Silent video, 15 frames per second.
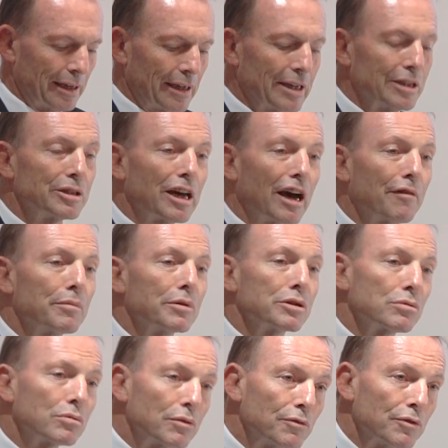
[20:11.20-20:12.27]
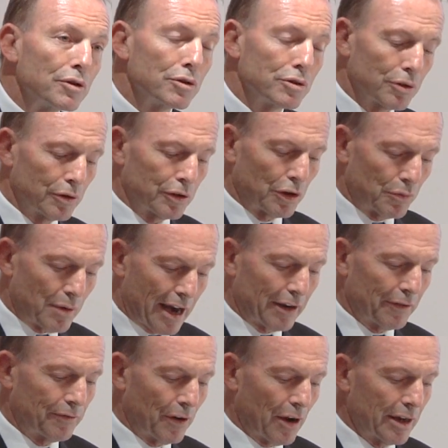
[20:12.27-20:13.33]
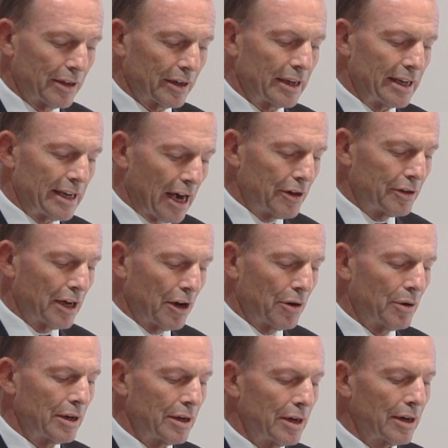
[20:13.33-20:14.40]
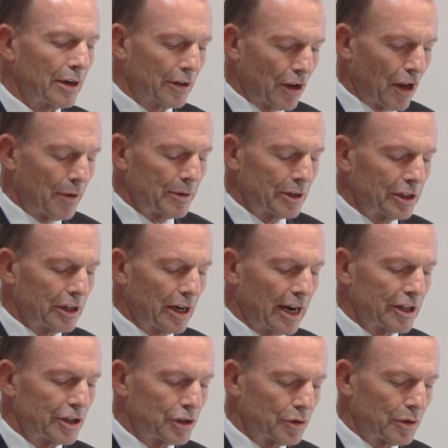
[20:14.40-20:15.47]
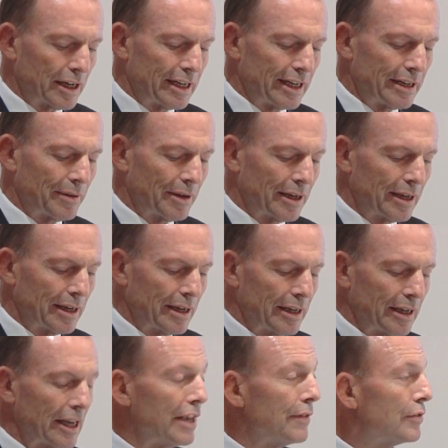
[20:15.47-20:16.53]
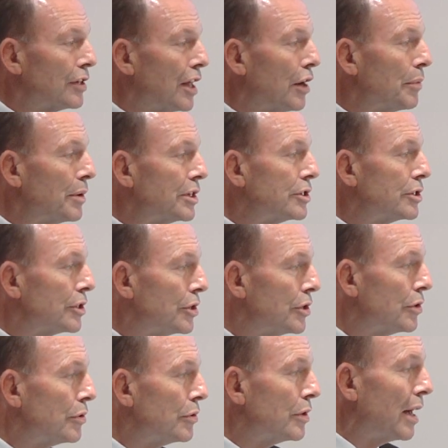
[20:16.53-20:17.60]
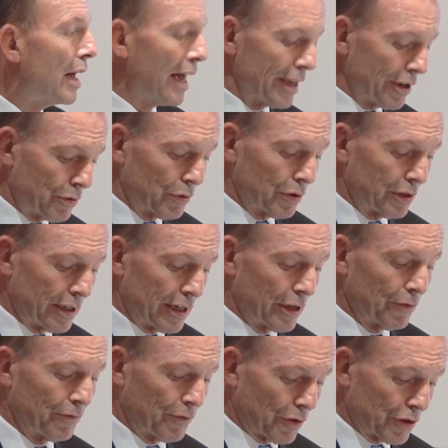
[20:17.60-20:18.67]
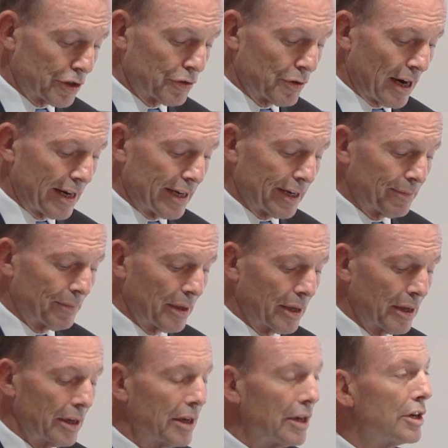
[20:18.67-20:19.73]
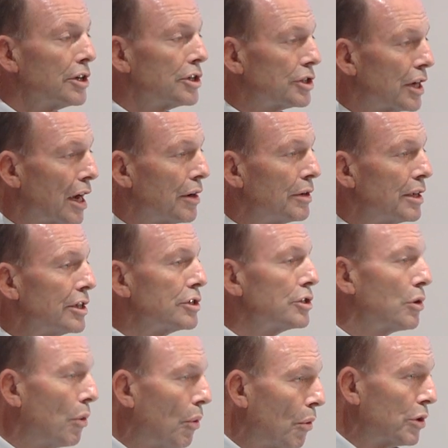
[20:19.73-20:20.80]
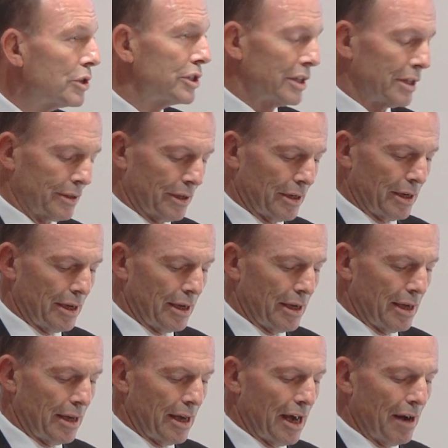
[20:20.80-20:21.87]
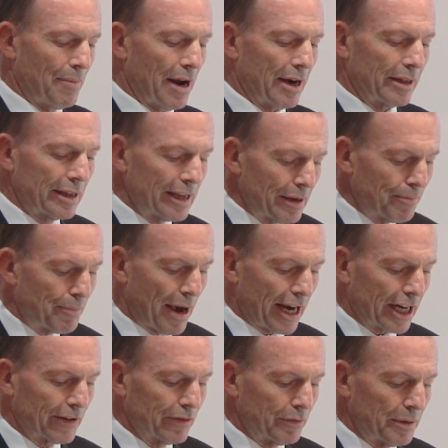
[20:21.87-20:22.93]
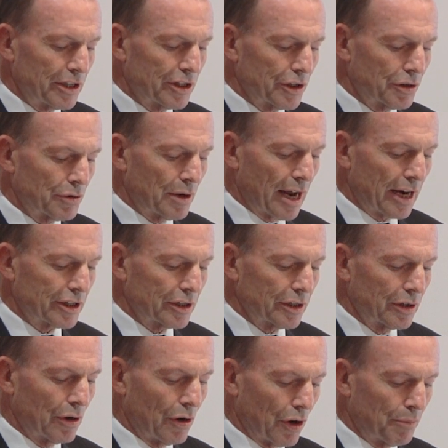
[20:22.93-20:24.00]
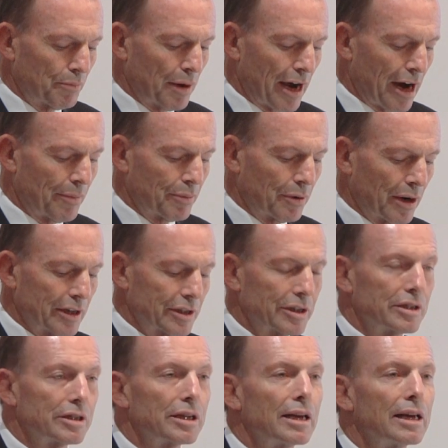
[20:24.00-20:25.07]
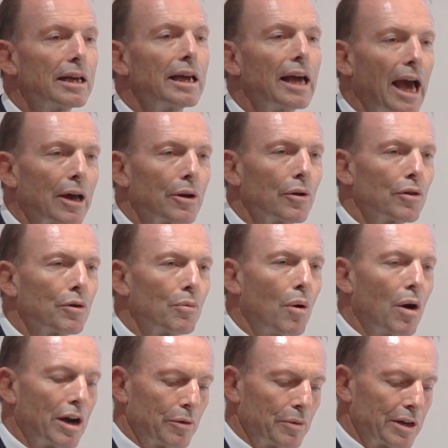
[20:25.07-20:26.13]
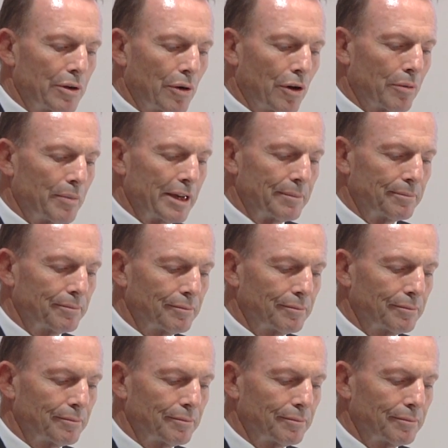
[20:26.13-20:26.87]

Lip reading: His government's refusal to ratify the Kyoto Climate Change Treaty even though we'd secured a good deal for Australia, showed his caution about the impact of emissions reduction on power prices and on the wider economy.